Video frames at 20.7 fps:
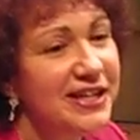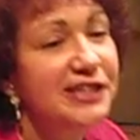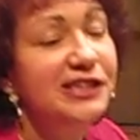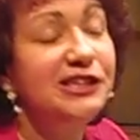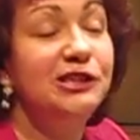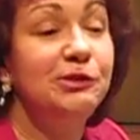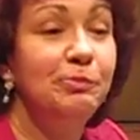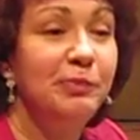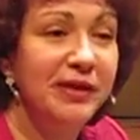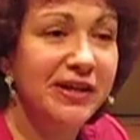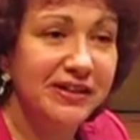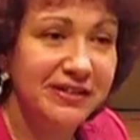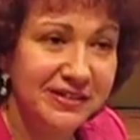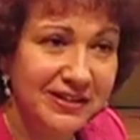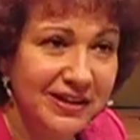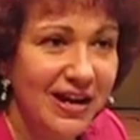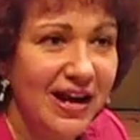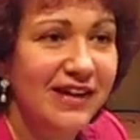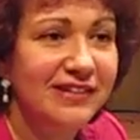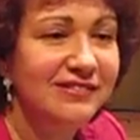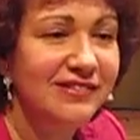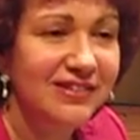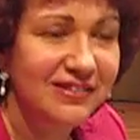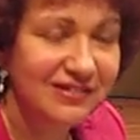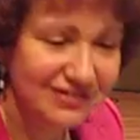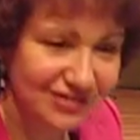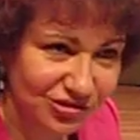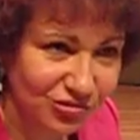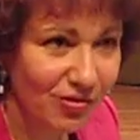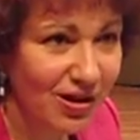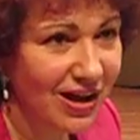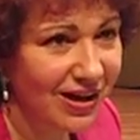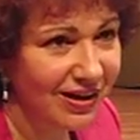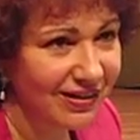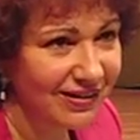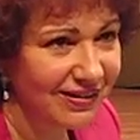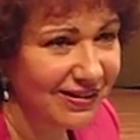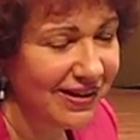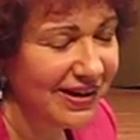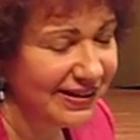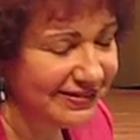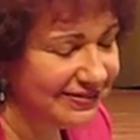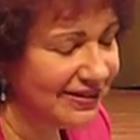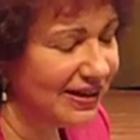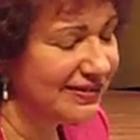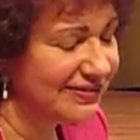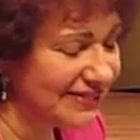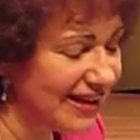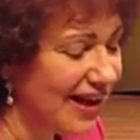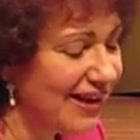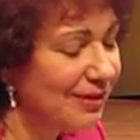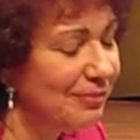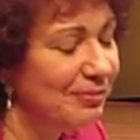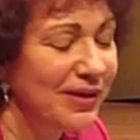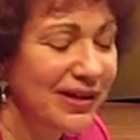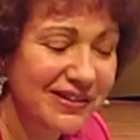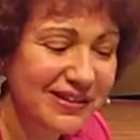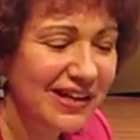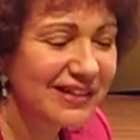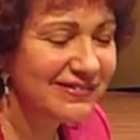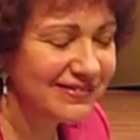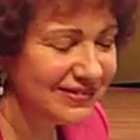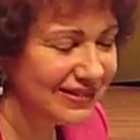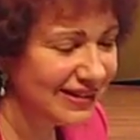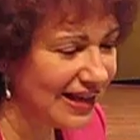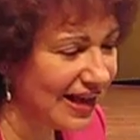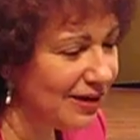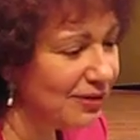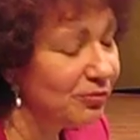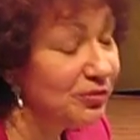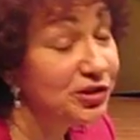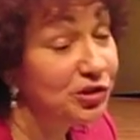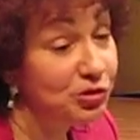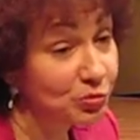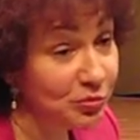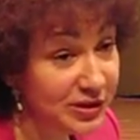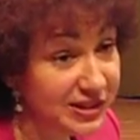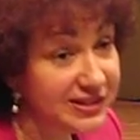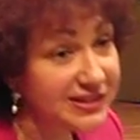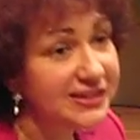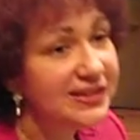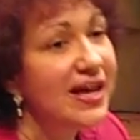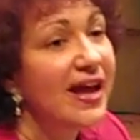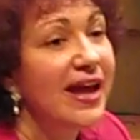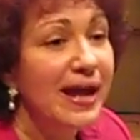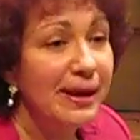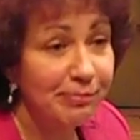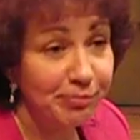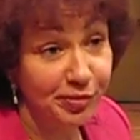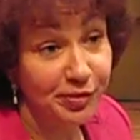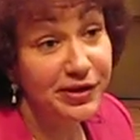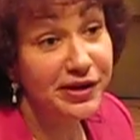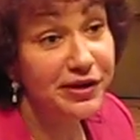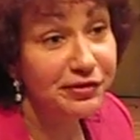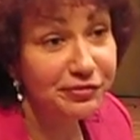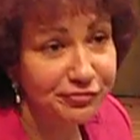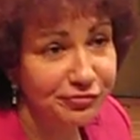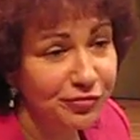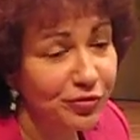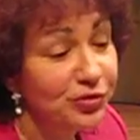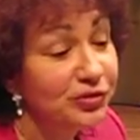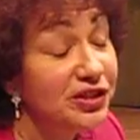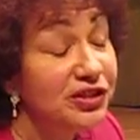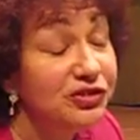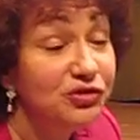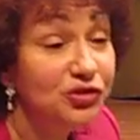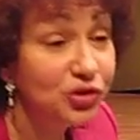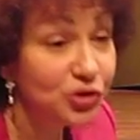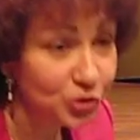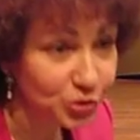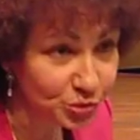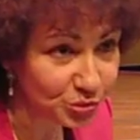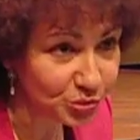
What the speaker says: It's Birkat Tral. Tal, Birkat Tal, which means a prayer for the dew.